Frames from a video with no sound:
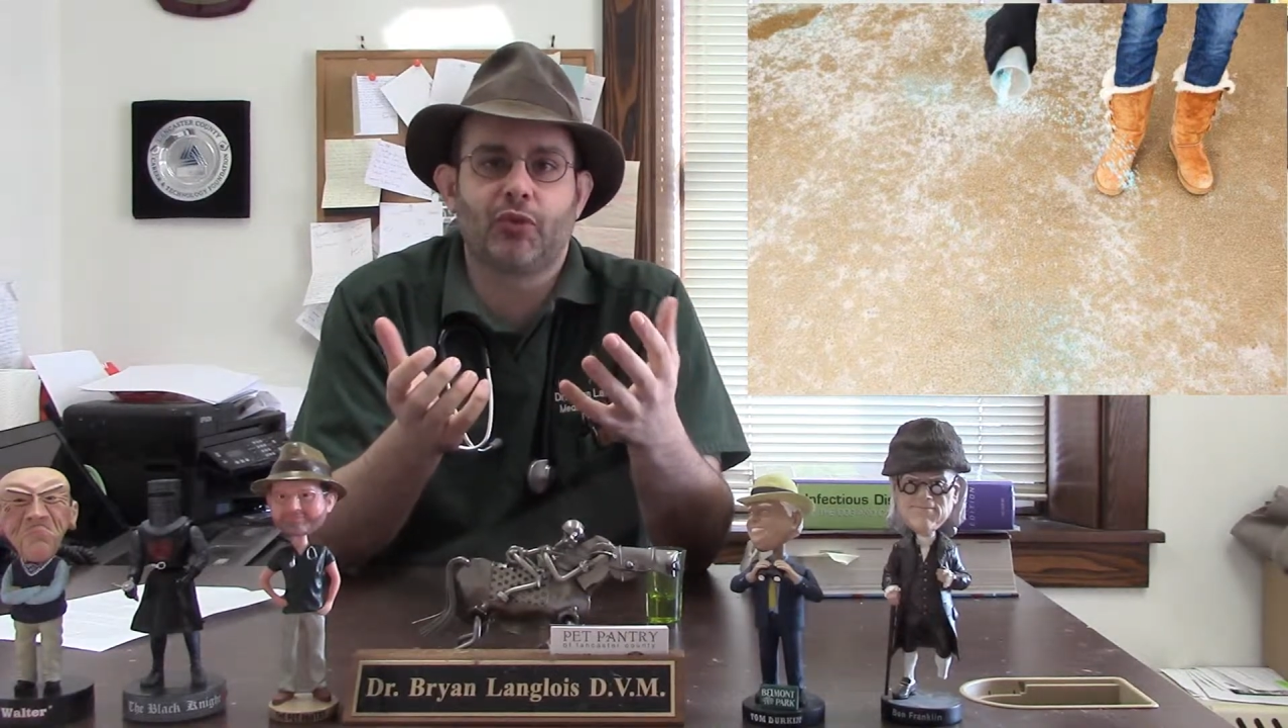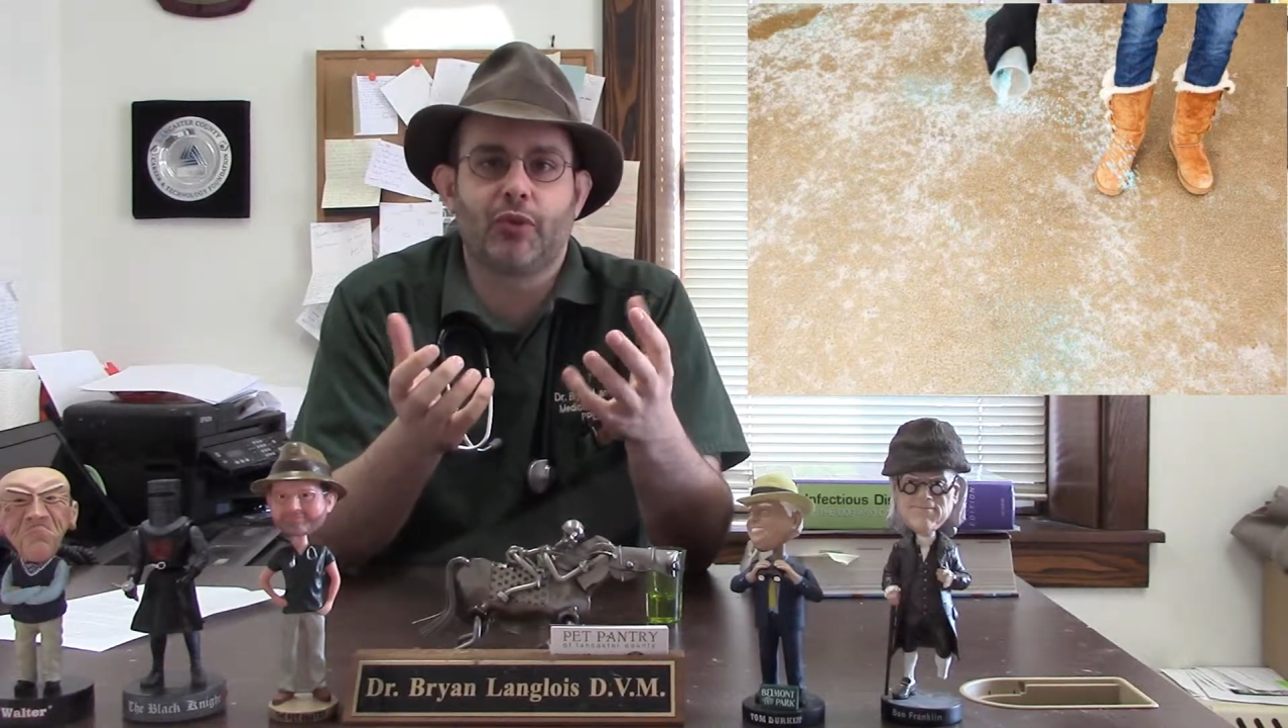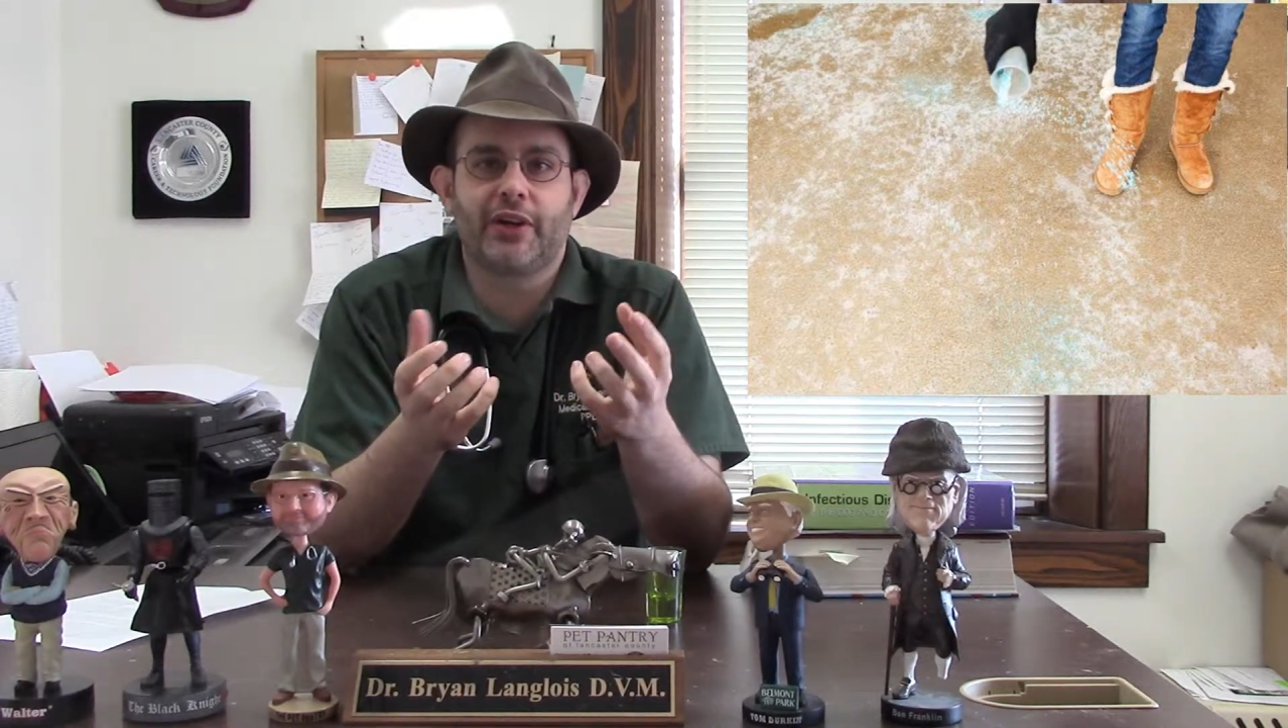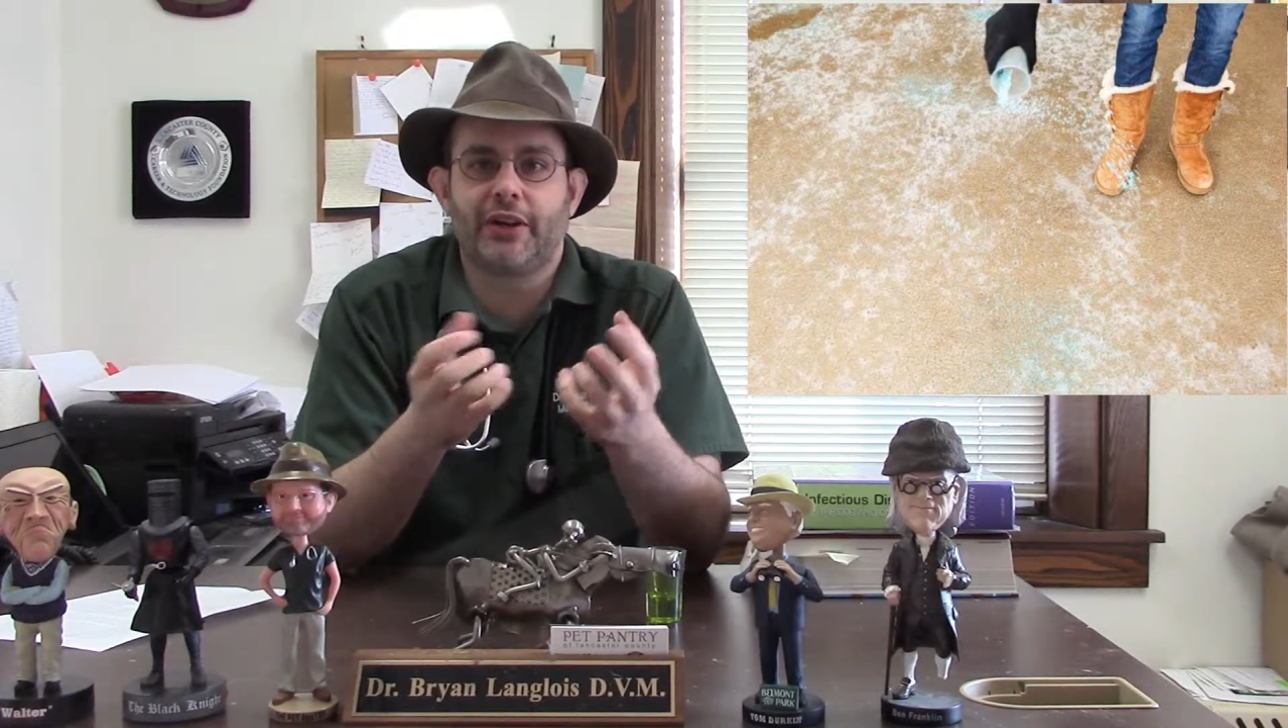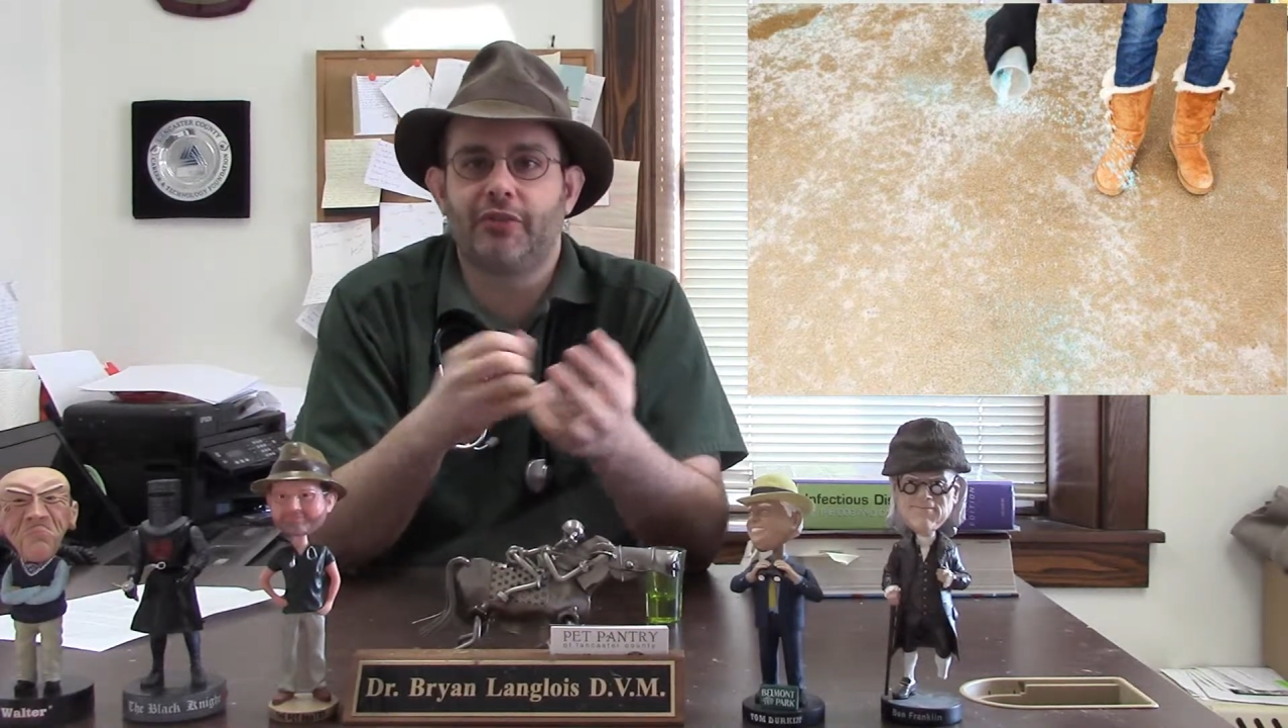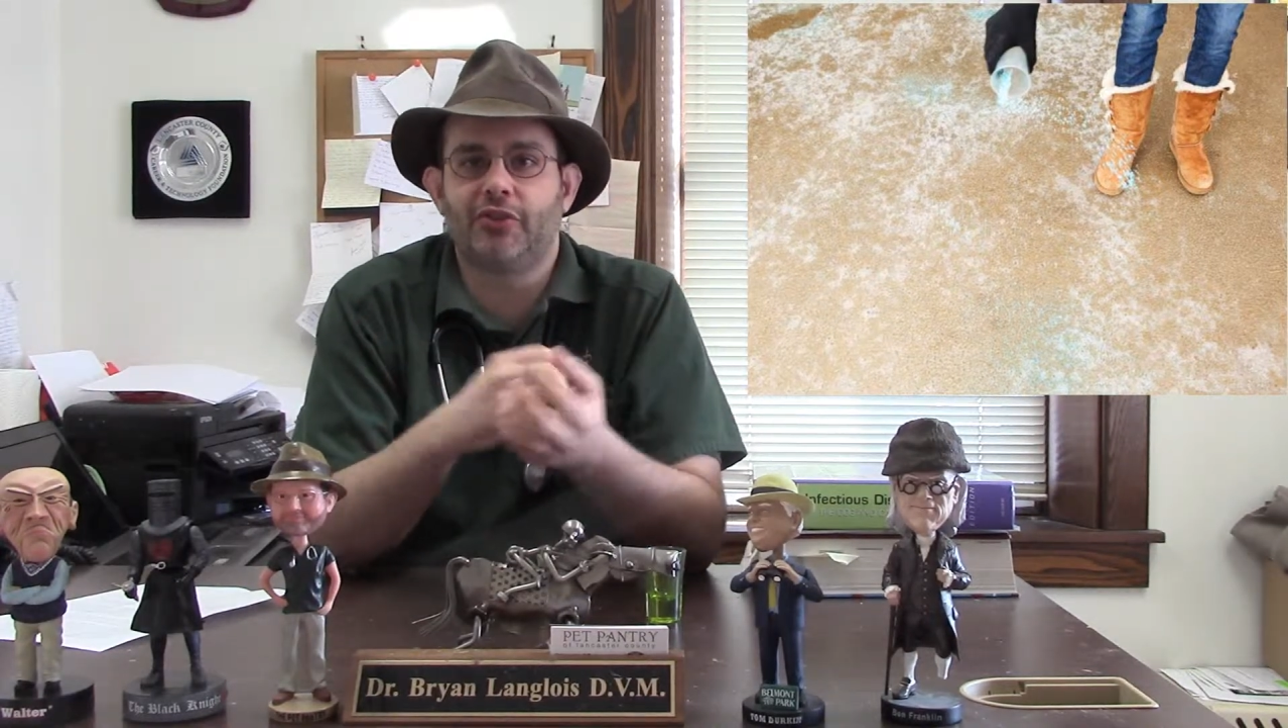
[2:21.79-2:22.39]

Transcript: for kind of